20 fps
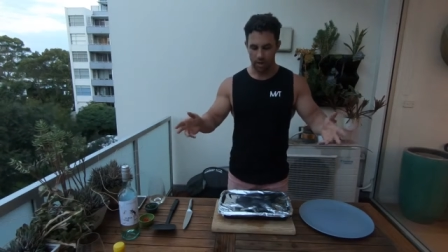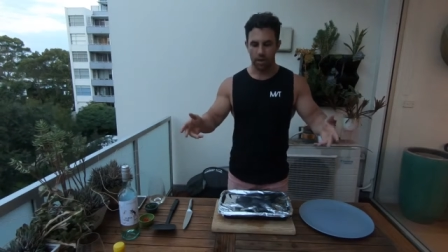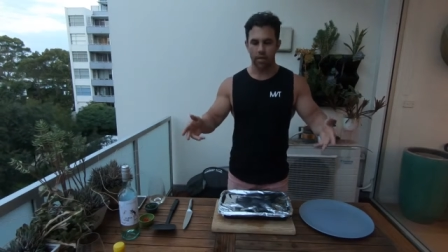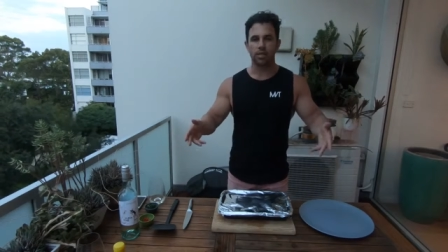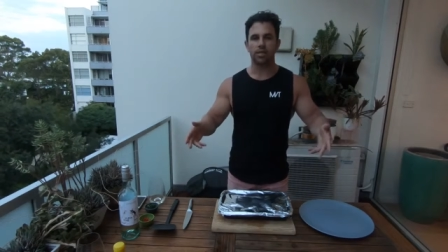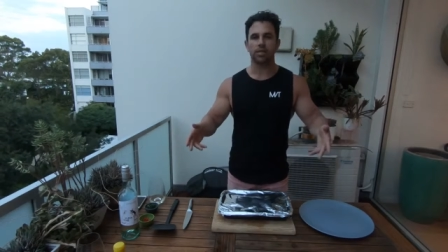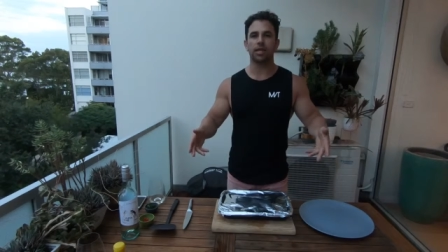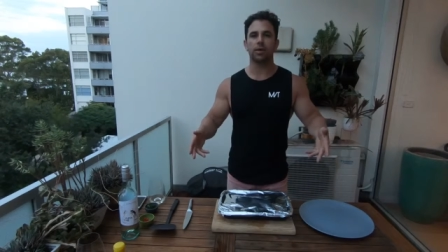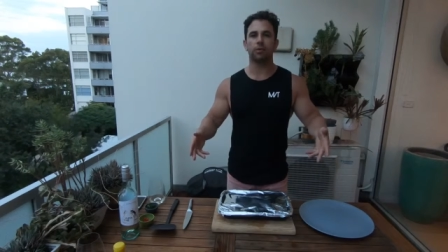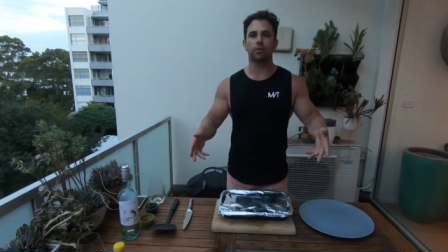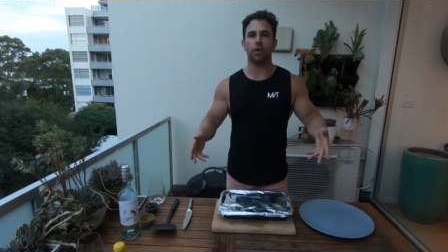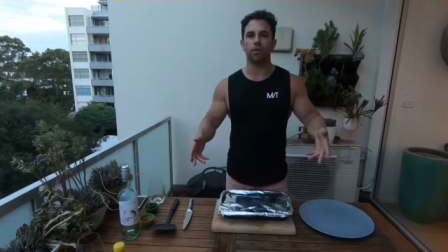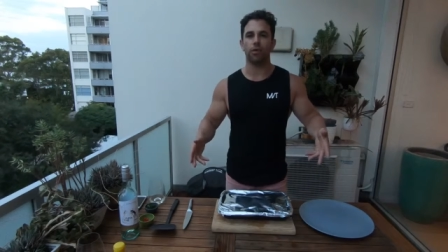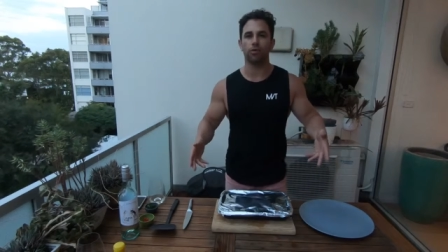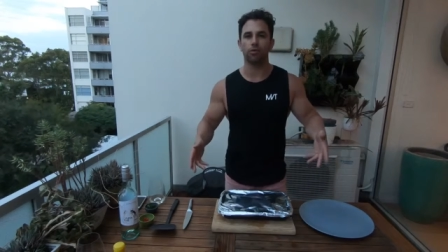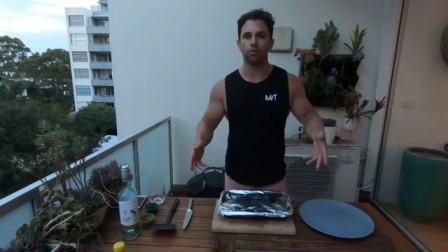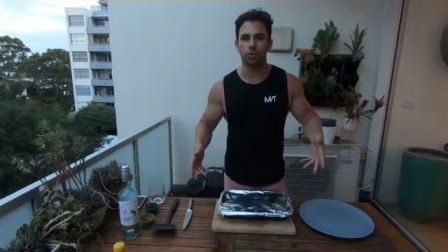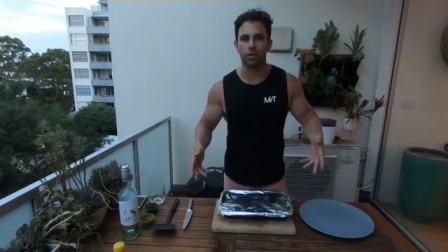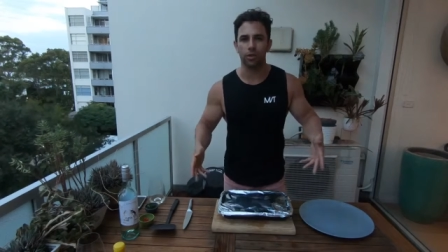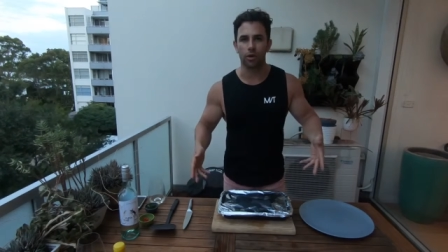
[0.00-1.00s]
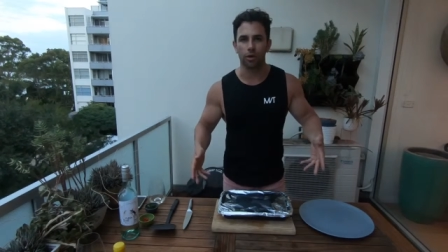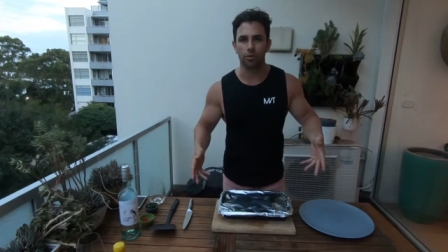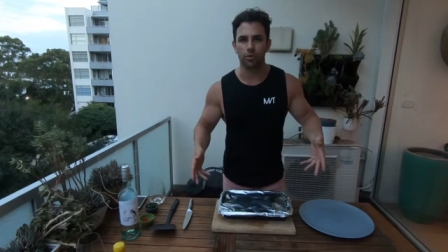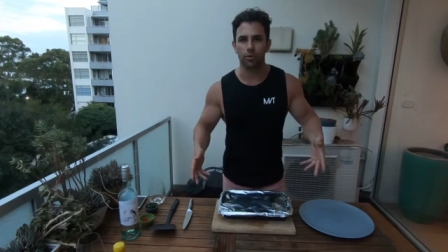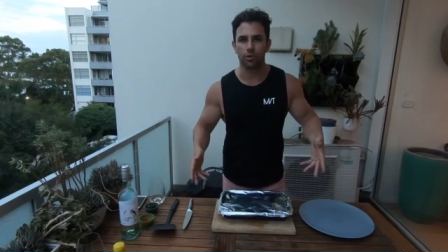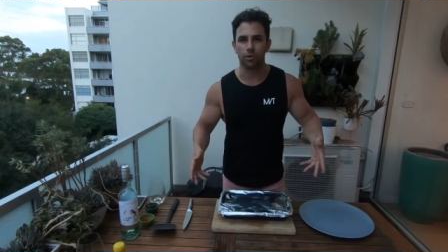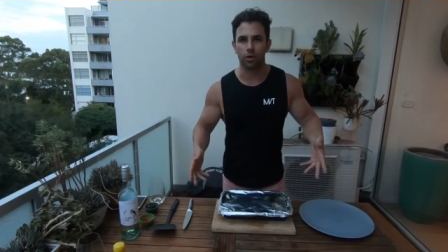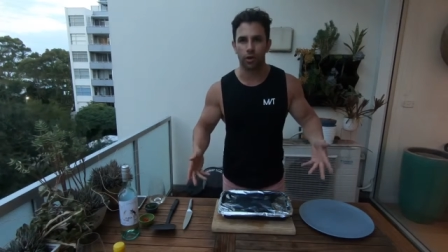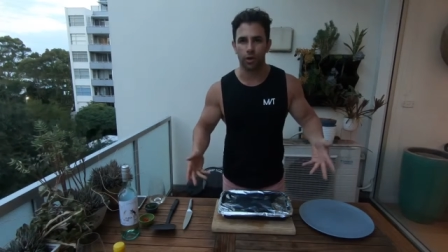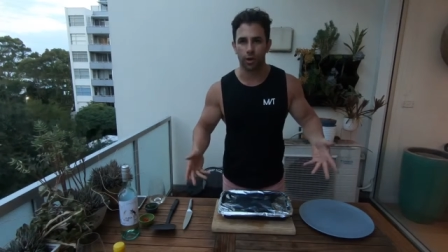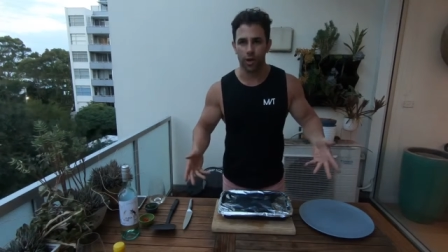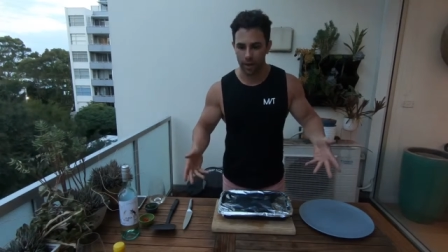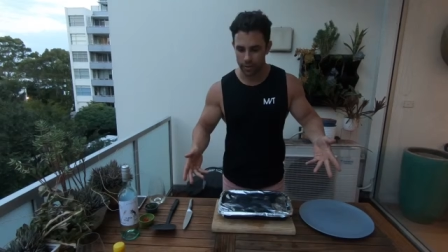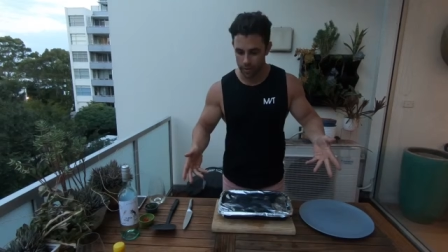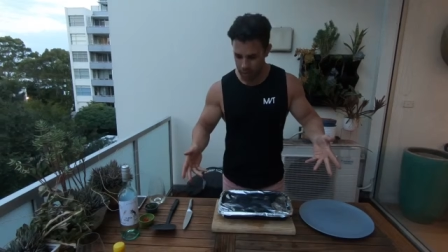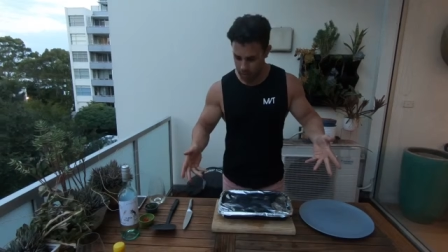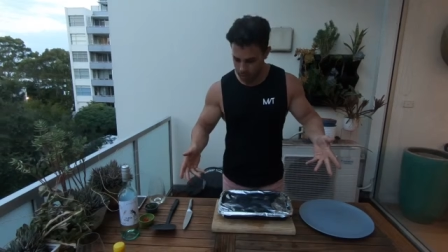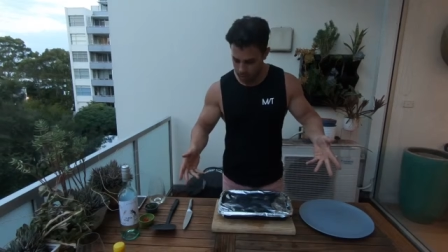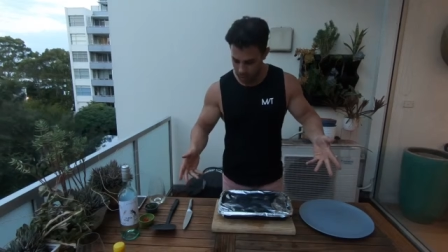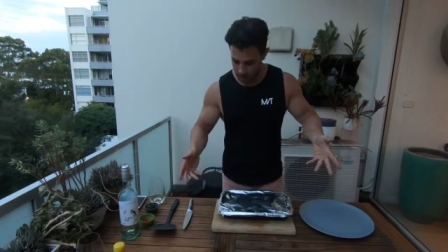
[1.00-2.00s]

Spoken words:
Let's see what the result turned out to